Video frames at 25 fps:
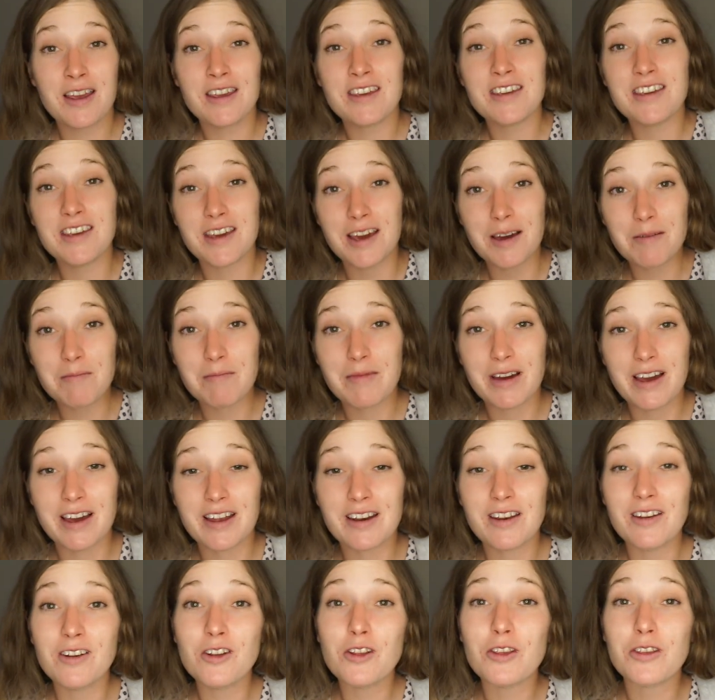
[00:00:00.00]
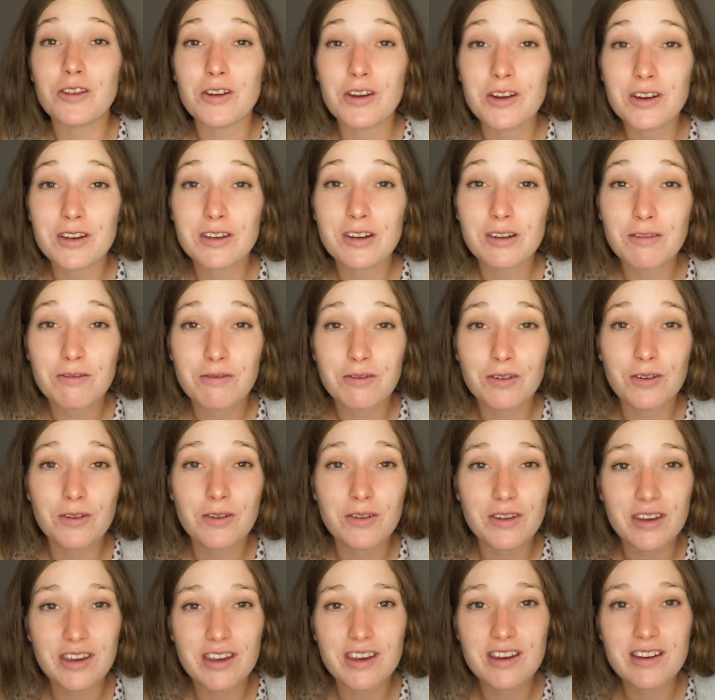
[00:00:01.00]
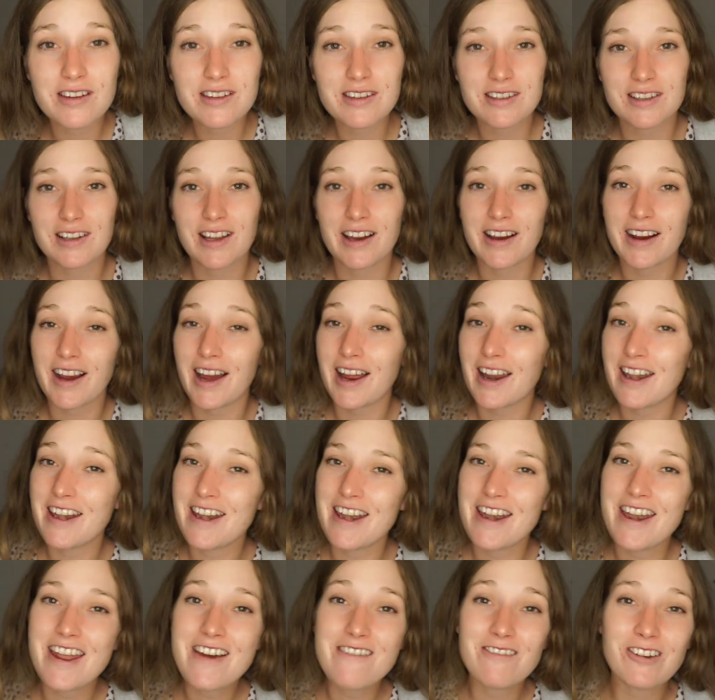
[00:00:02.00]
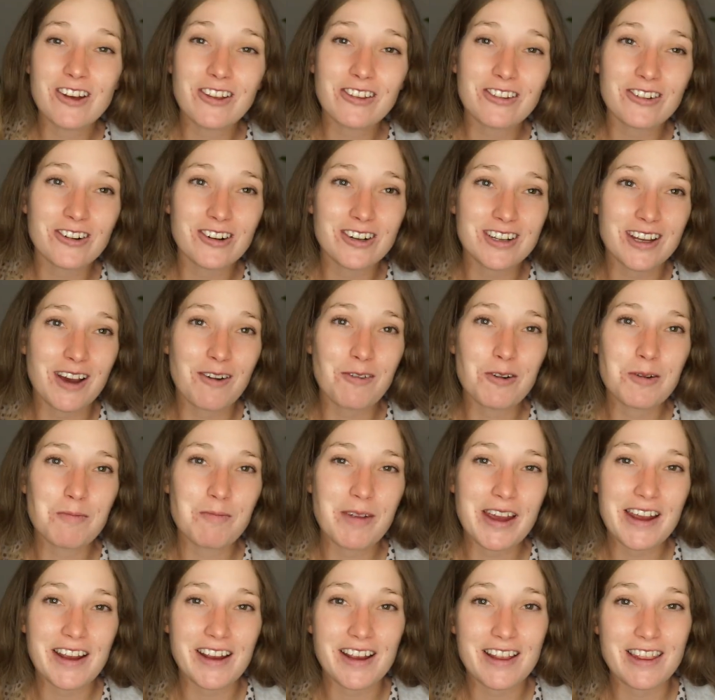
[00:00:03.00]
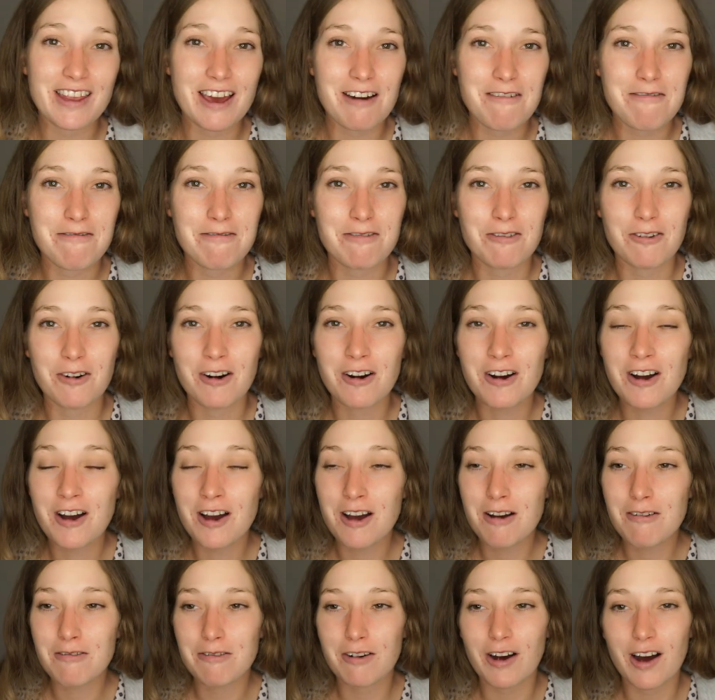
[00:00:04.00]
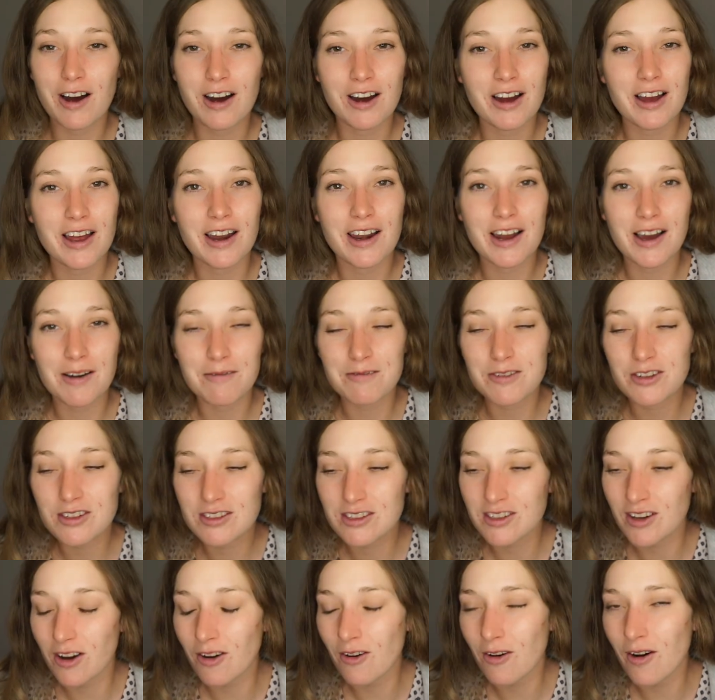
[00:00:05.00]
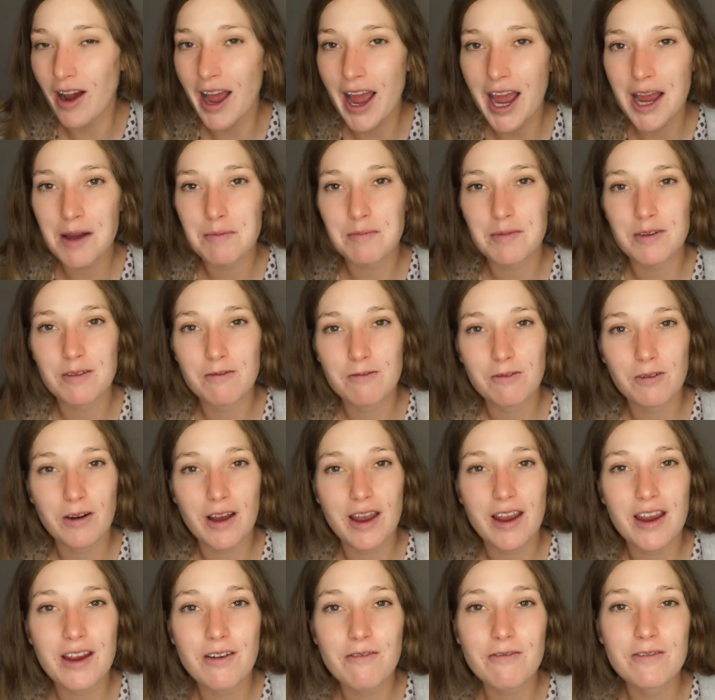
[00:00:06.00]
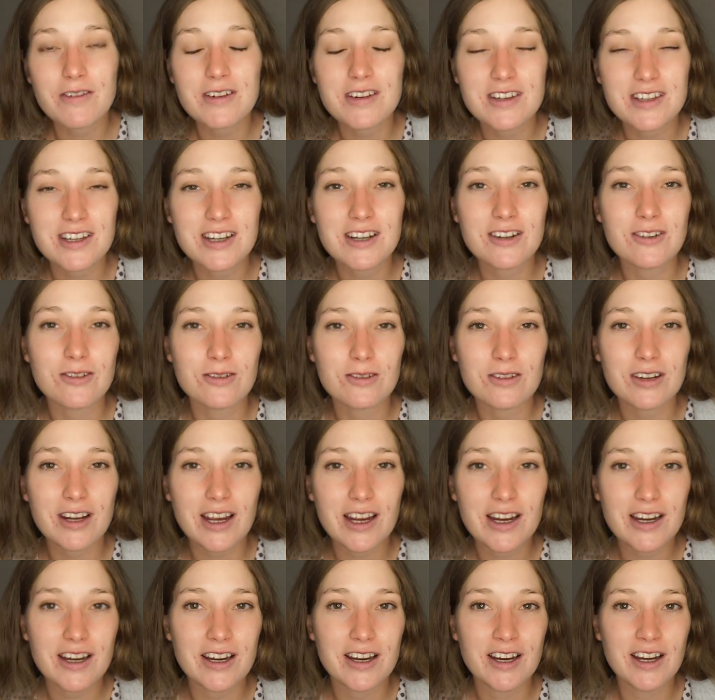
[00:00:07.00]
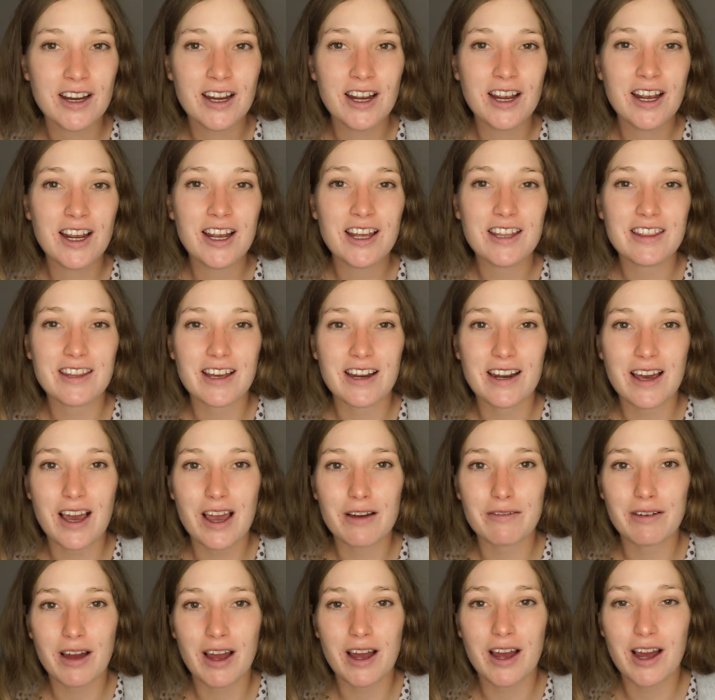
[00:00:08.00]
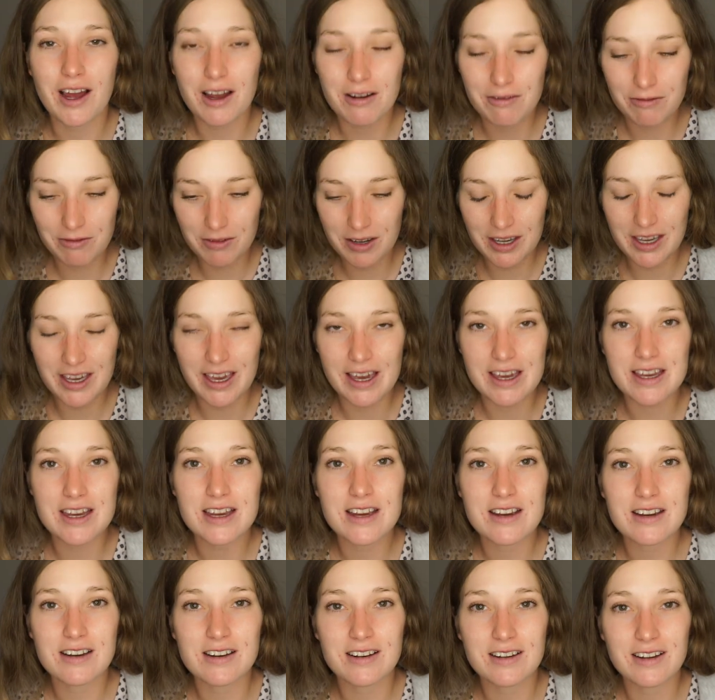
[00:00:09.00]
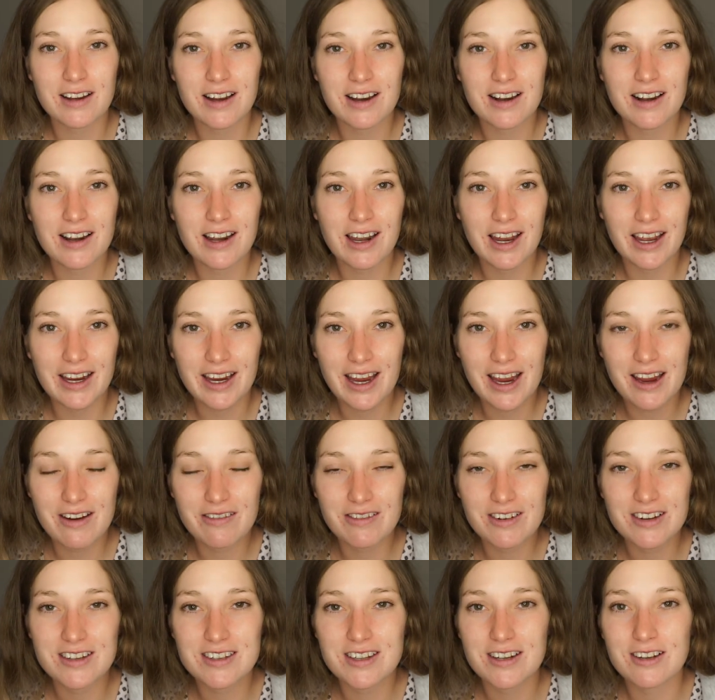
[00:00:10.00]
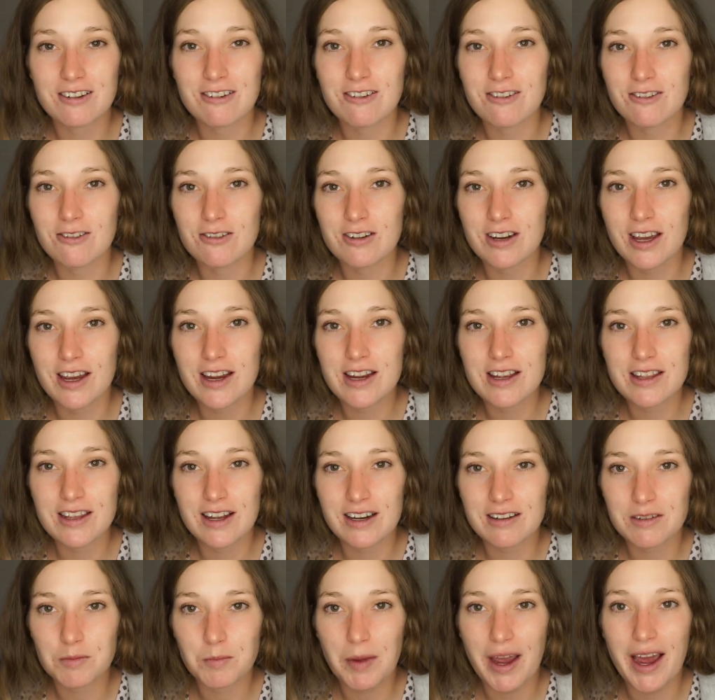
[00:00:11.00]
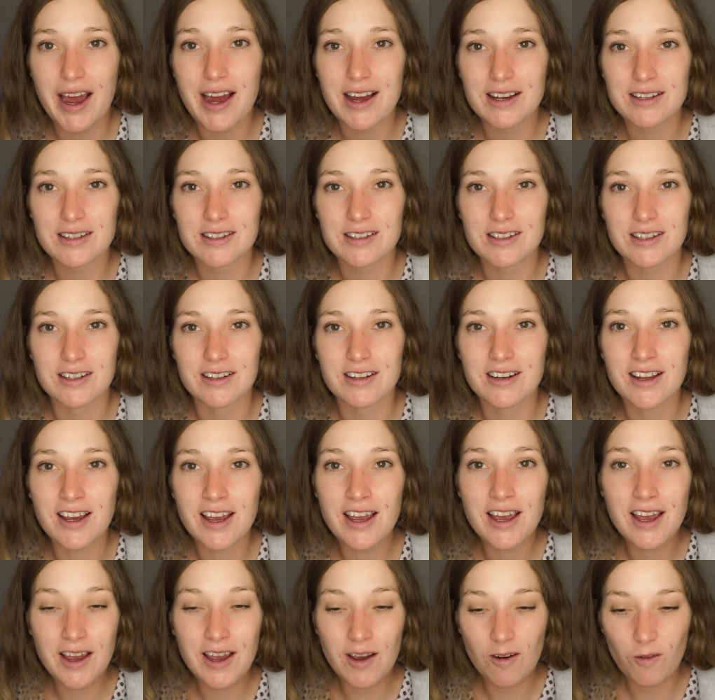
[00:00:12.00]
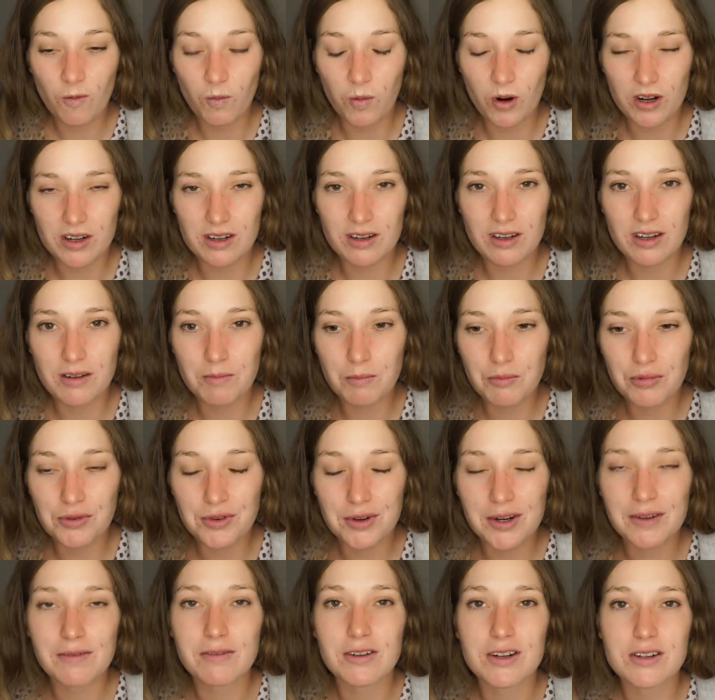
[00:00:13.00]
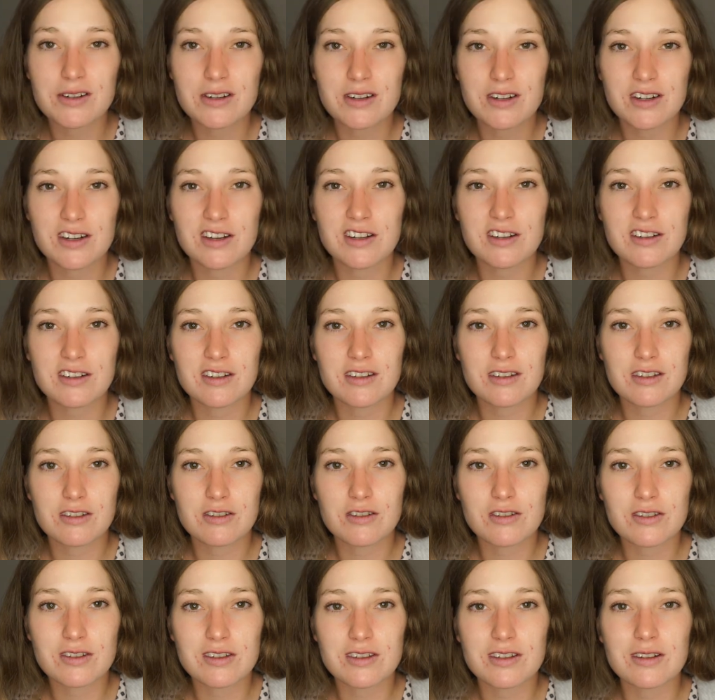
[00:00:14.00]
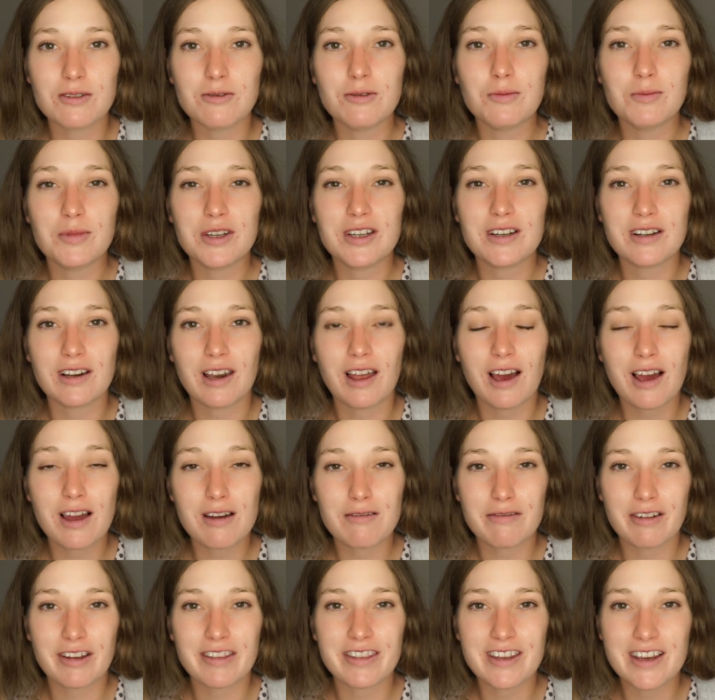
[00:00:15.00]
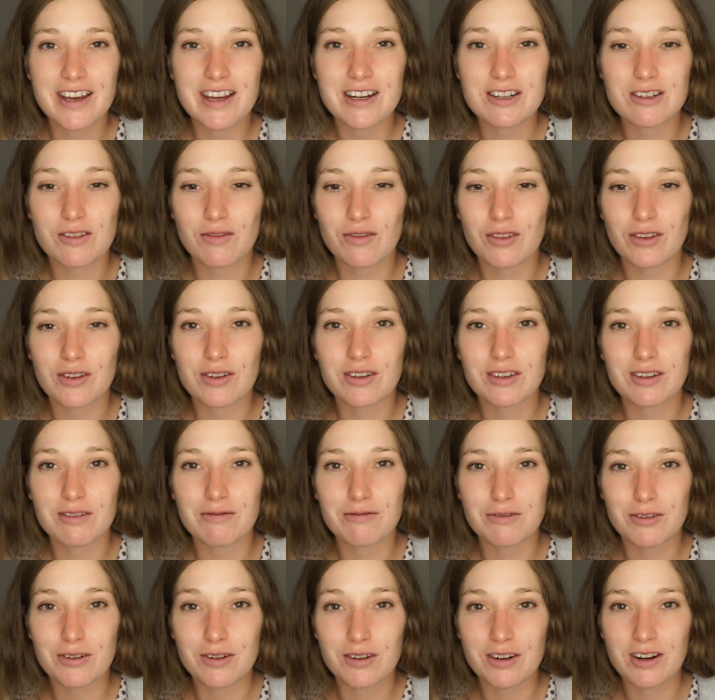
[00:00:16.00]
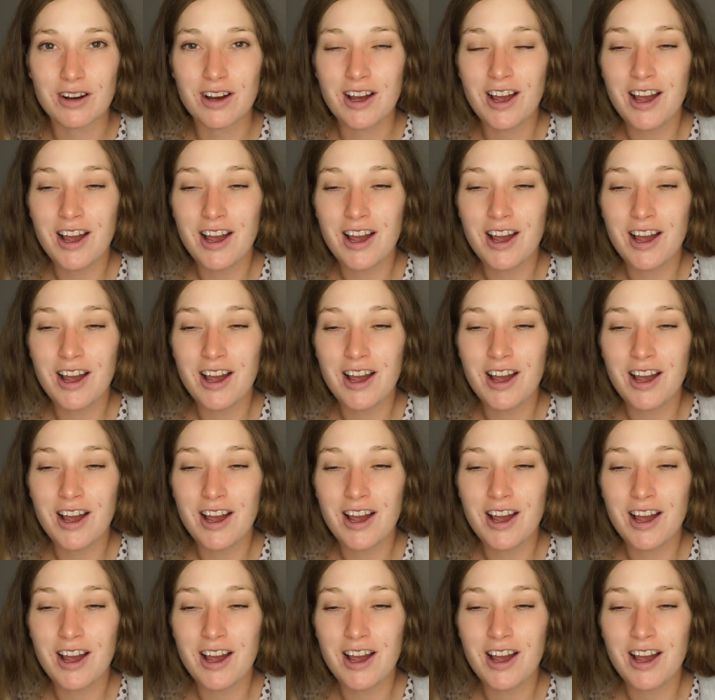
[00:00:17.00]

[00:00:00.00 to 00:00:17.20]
yeah man, 34 years, like I never thought I would make it that far, and I'm so happy for every single day that I've gained, and like every single day that's passed, and what a privilege it is to still be alive at the age of 34.